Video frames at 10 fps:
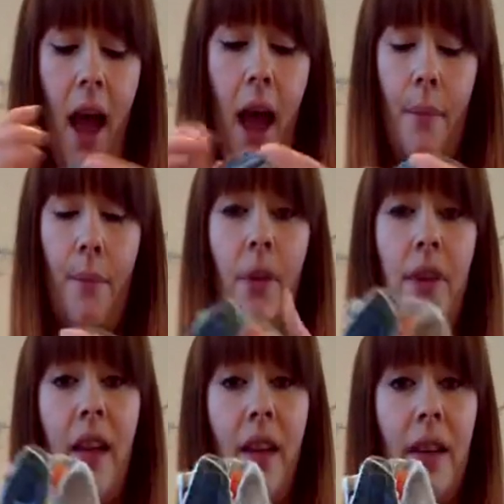But
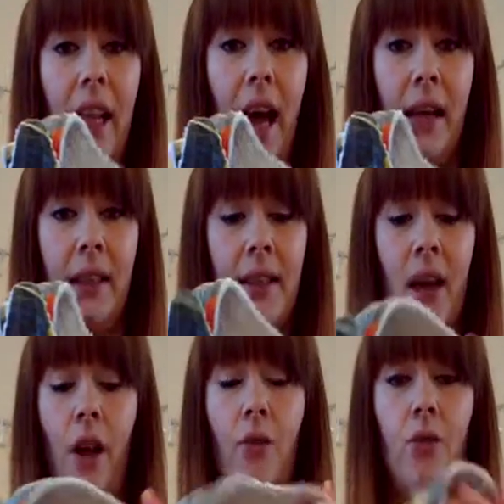the terry lined,
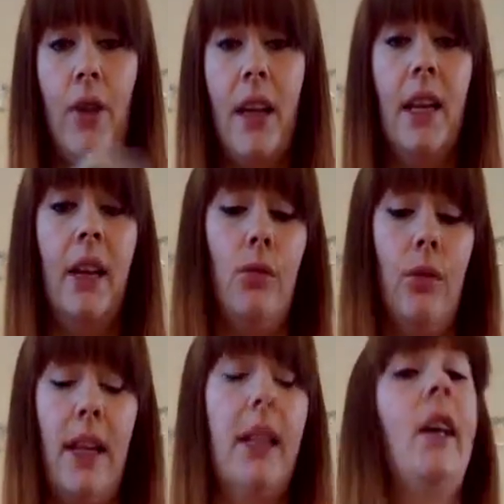
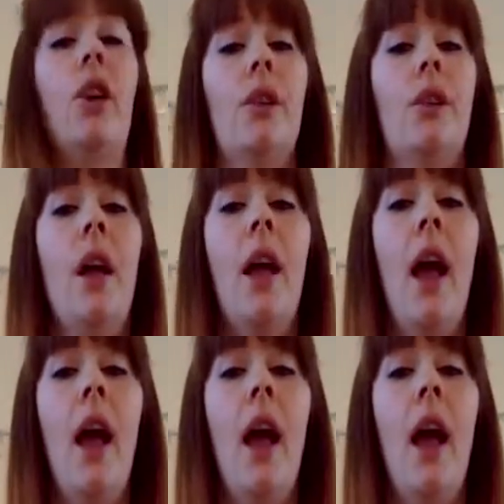really good.